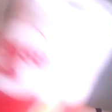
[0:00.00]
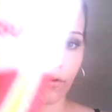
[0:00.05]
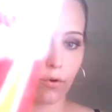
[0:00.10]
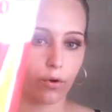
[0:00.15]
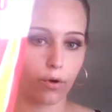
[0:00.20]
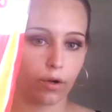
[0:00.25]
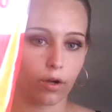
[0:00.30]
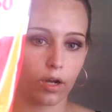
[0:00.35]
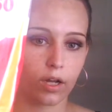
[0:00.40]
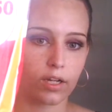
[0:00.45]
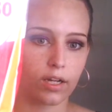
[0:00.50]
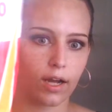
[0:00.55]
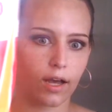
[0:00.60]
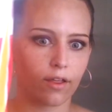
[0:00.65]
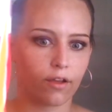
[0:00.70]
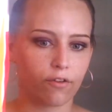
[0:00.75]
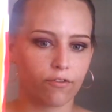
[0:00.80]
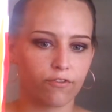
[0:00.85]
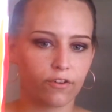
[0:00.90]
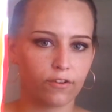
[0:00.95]
for
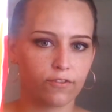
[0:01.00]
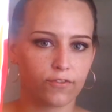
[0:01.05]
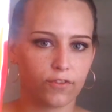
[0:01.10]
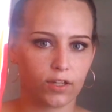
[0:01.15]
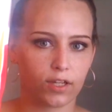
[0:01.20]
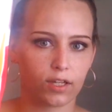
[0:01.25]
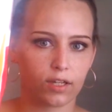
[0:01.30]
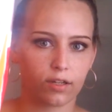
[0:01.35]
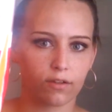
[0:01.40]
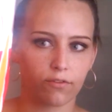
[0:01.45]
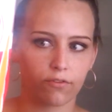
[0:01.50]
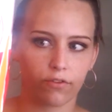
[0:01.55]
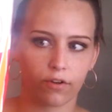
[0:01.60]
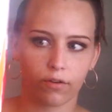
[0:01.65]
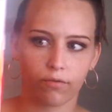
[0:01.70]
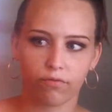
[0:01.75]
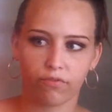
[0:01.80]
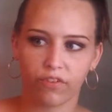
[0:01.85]
$1.50 from